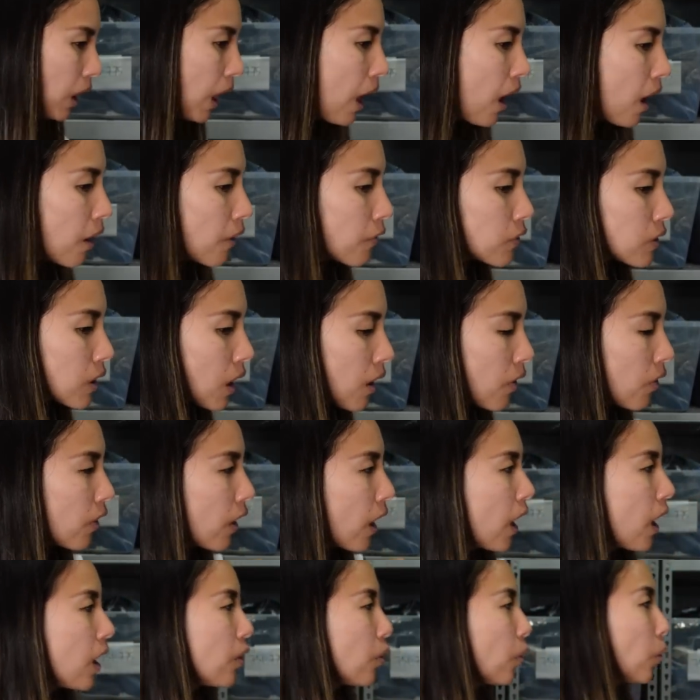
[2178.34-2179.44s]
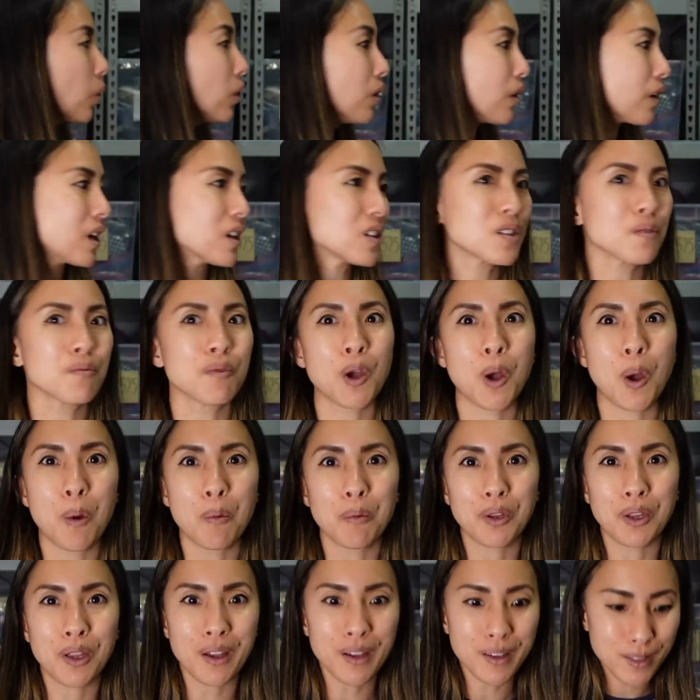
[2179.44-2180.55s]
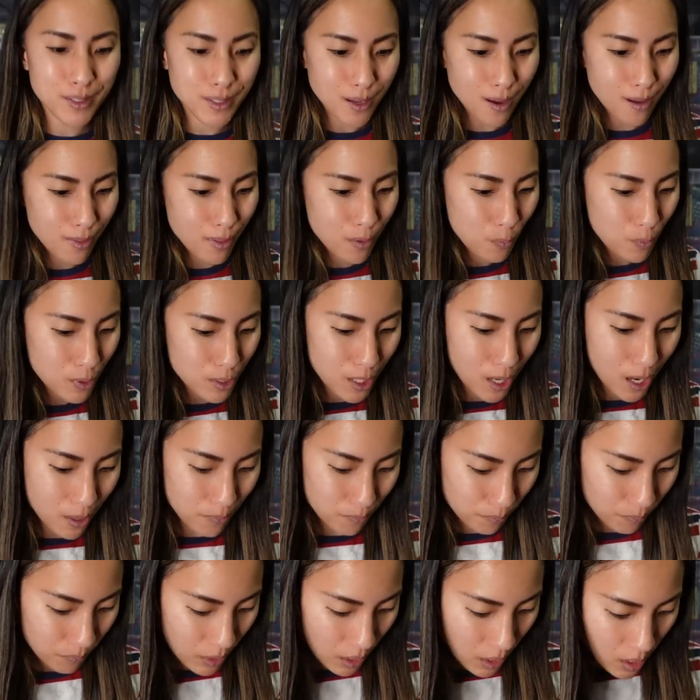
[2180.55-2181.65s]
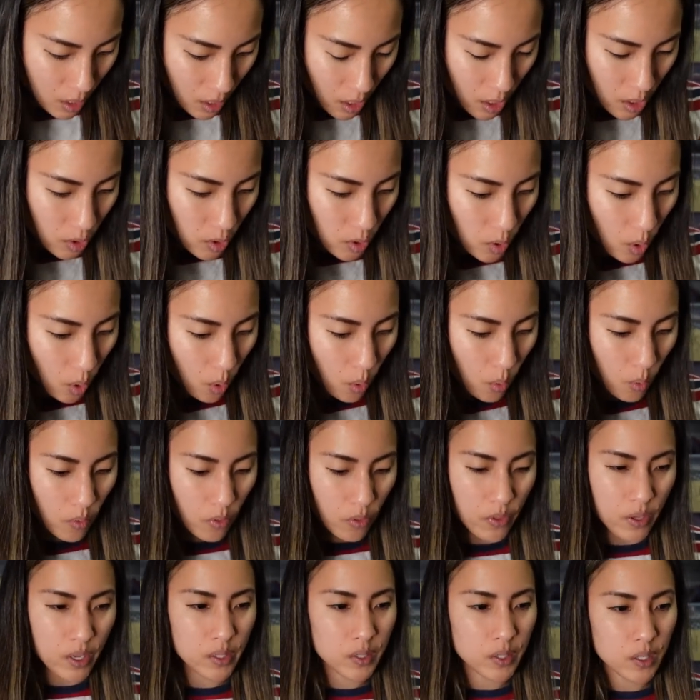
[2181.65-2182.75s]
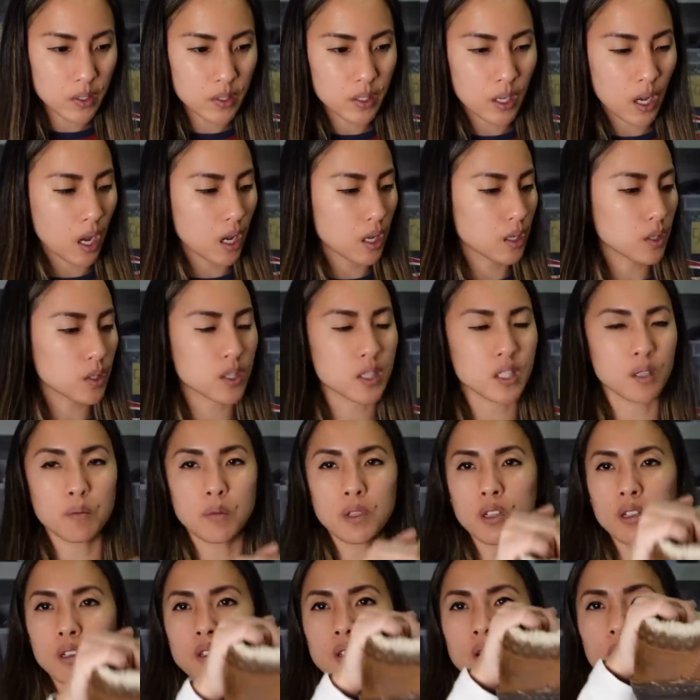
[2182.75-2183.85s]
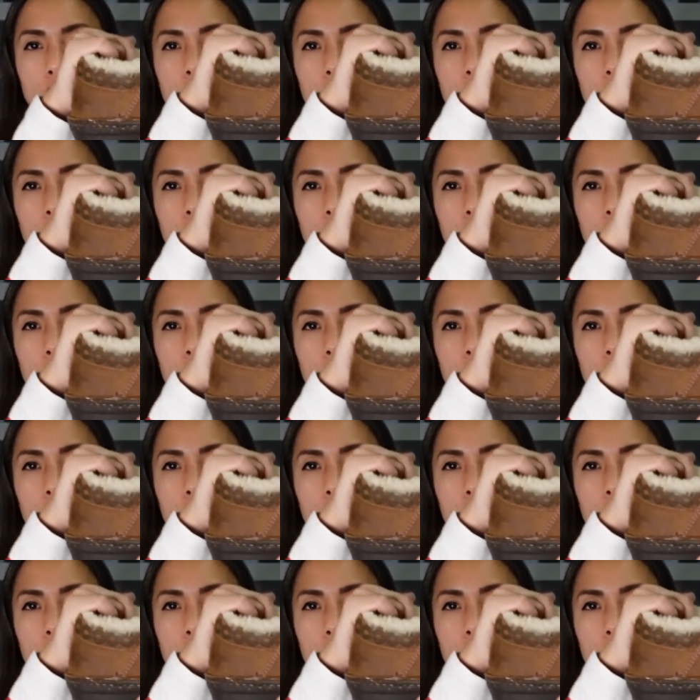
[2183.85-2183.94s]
left. And then we'll look at some home goods and then we're done. So this is kind of similar to